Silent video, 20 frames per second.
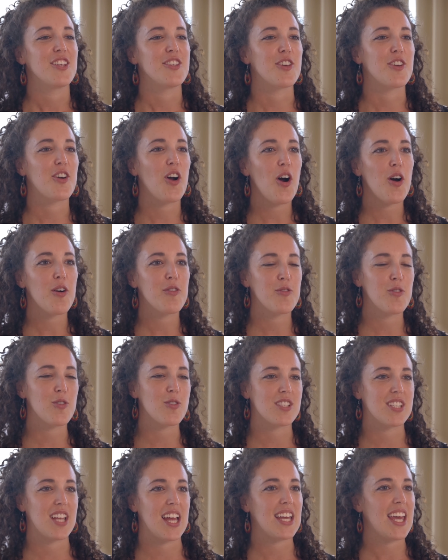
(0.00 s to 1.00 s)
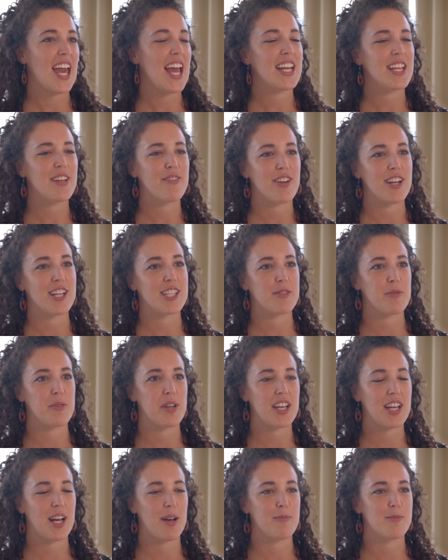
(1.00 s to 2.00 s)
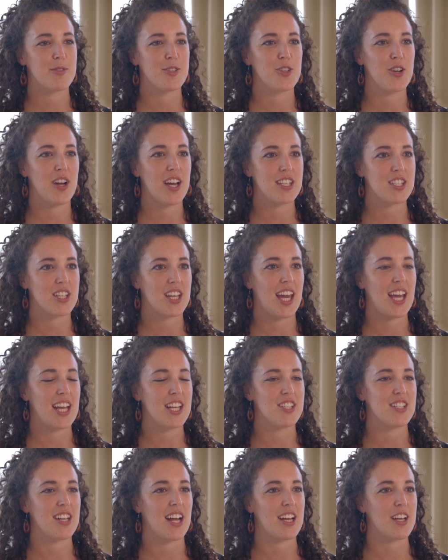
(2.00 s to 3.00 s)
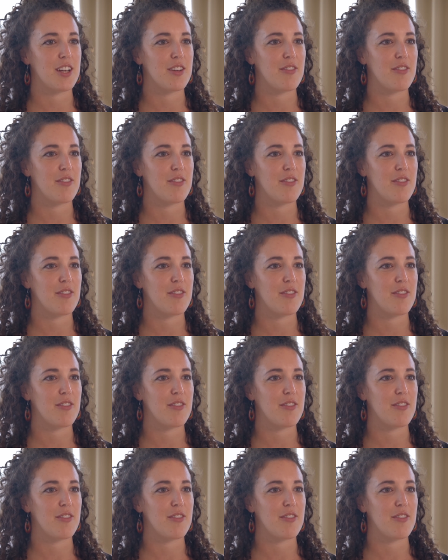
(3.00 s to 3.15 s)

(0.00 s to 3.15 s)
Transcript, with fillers: You can't afford to take any risks when it comes to your education and